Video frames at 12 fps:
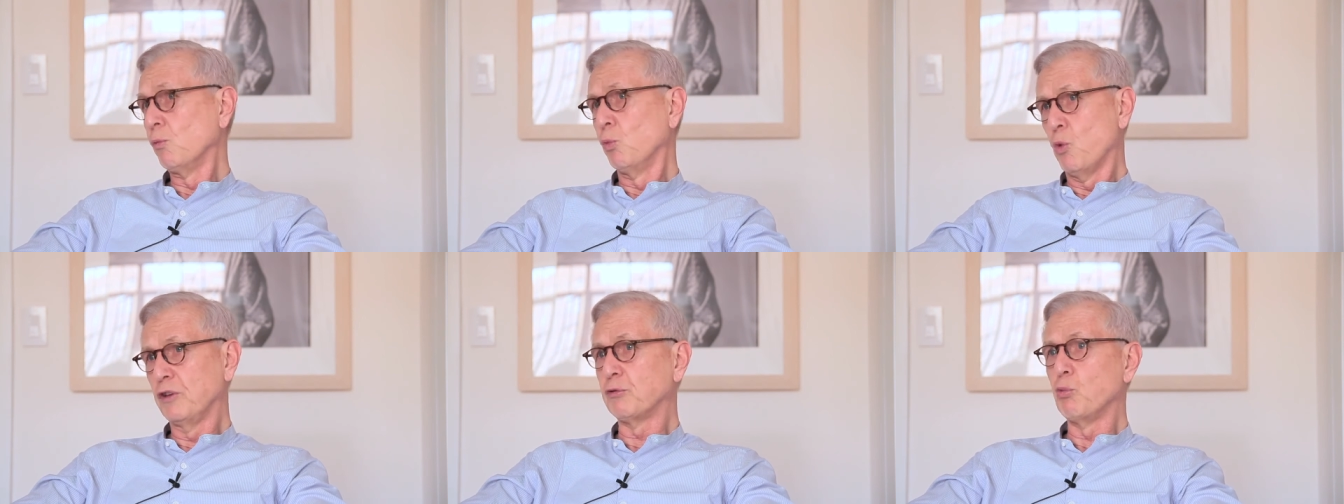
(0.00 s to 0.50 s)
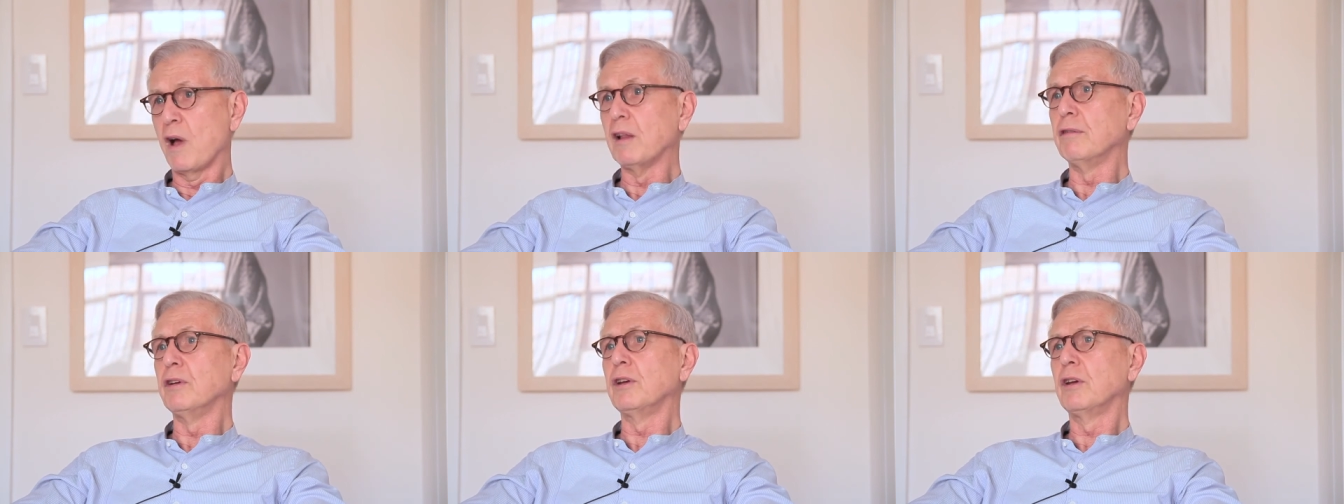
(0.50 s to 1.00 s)
was
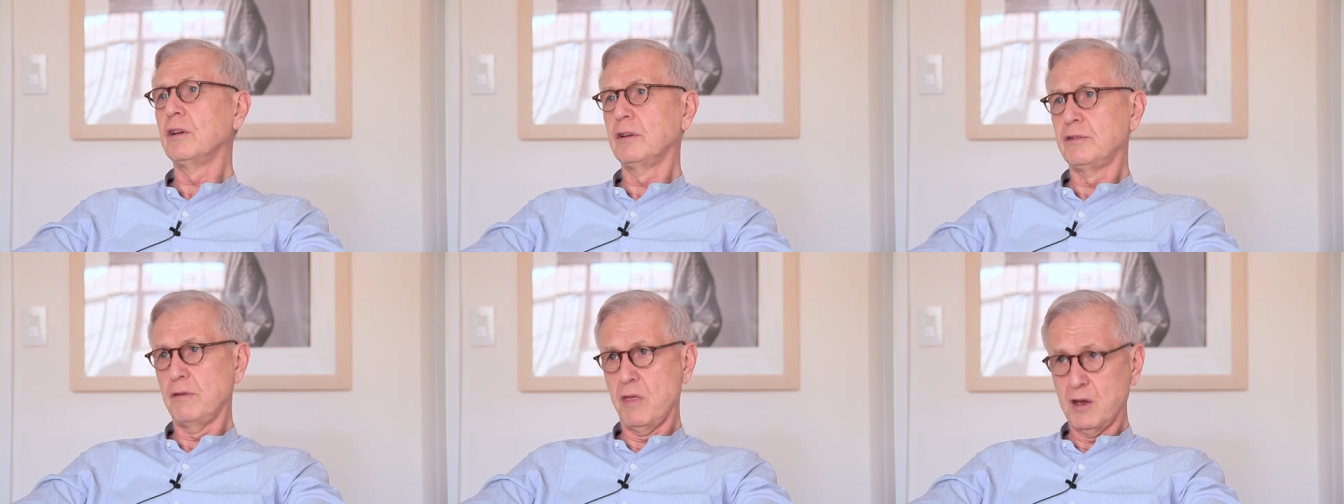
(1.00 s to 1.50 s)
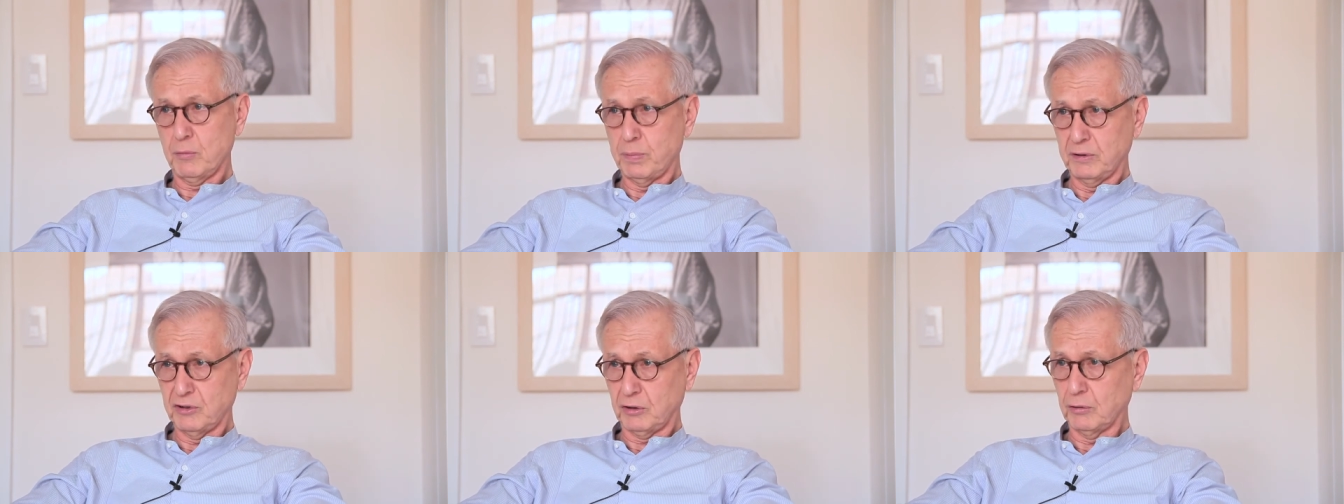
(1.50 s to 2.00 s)
relevant to their
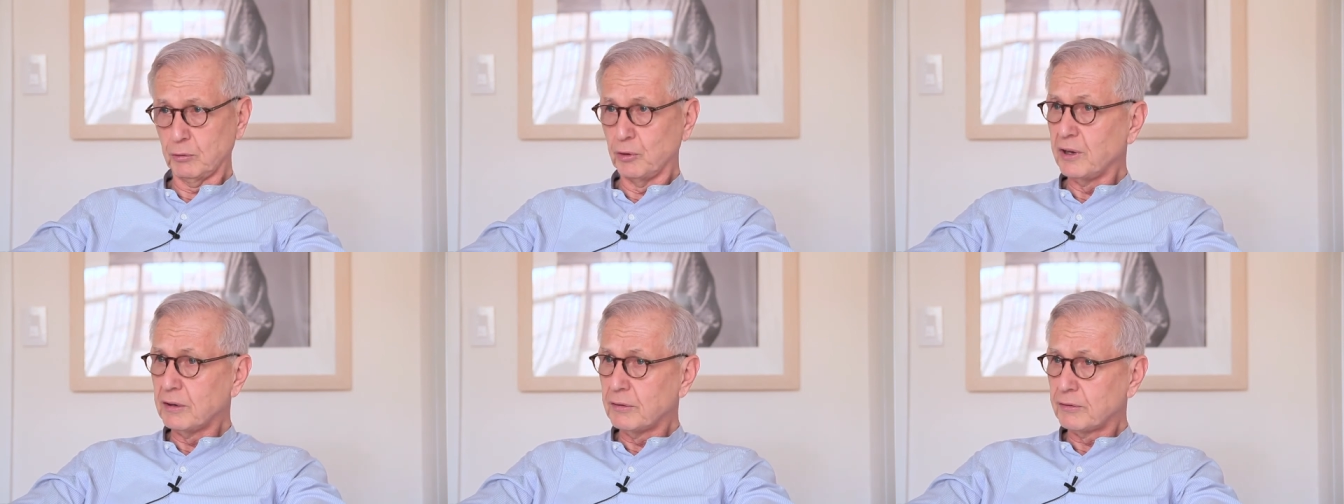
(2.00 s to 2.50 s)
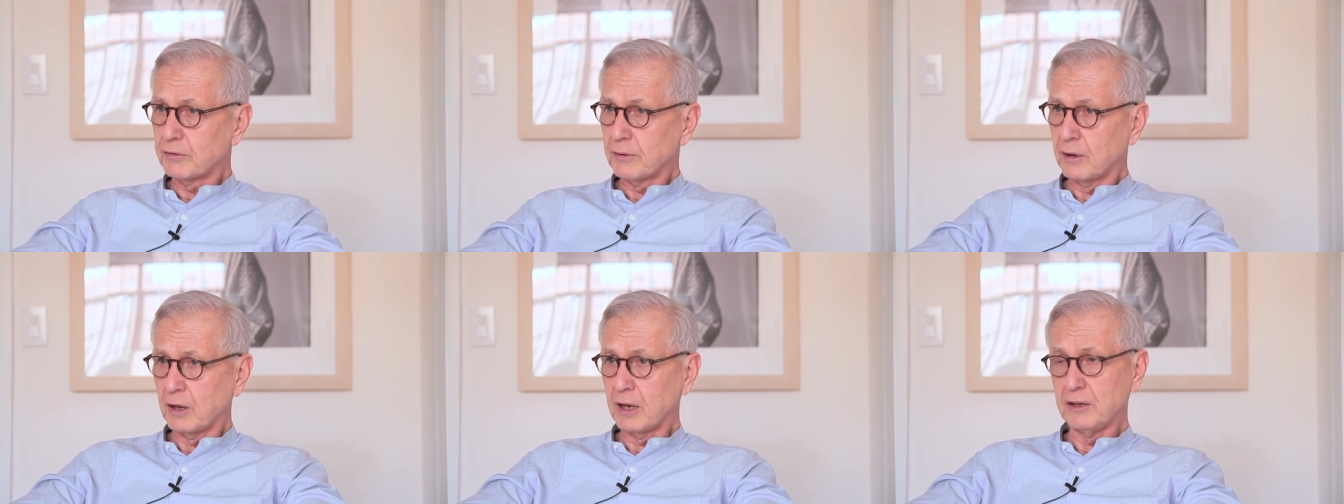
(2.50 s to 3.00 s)
particular needs
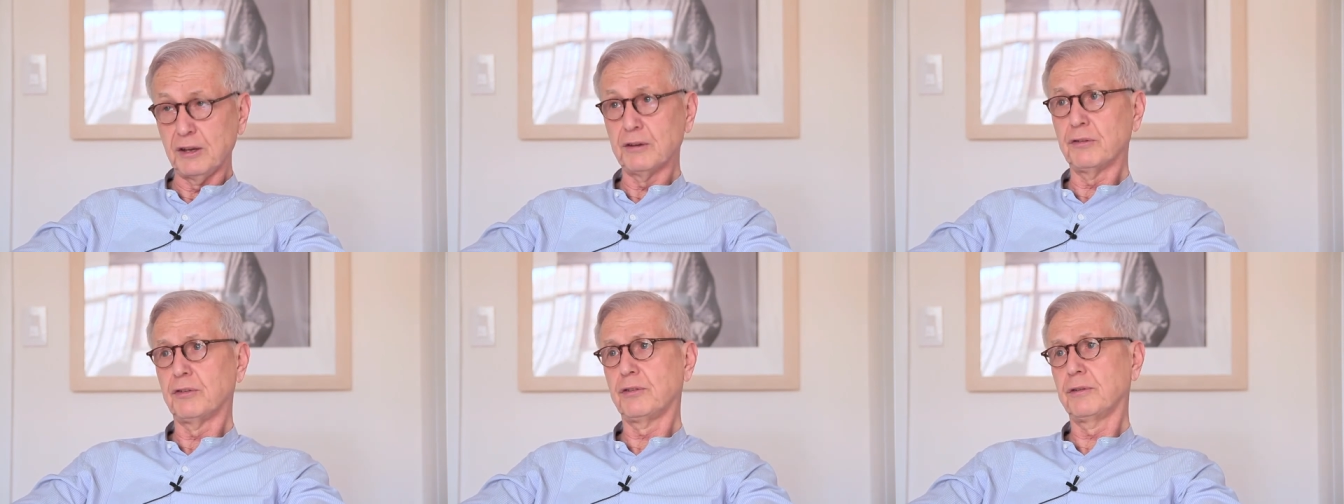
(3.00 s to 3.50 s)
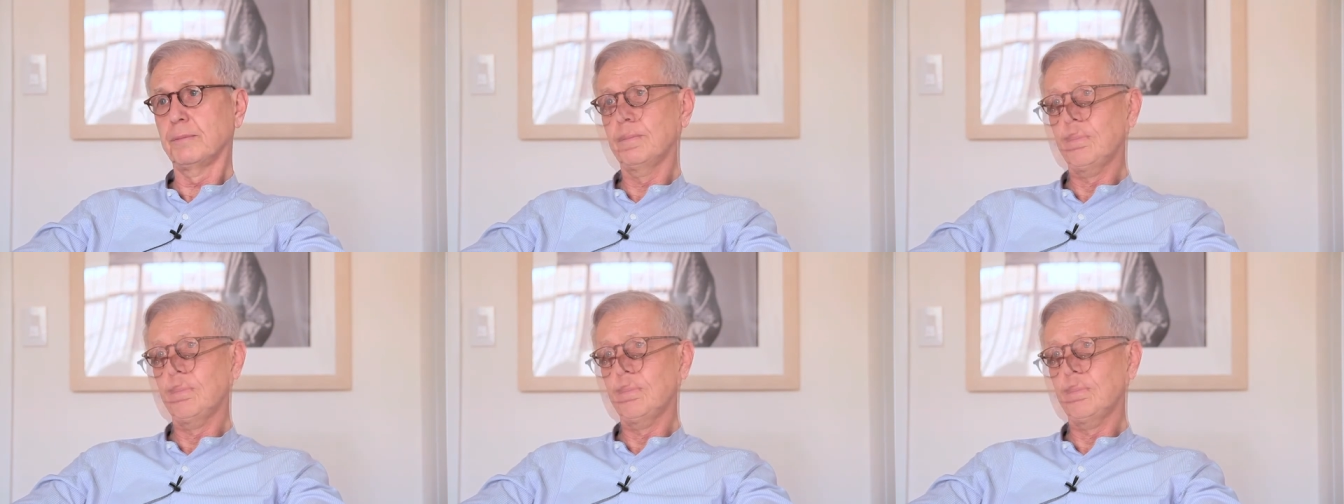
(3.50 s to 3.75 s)
and ideas.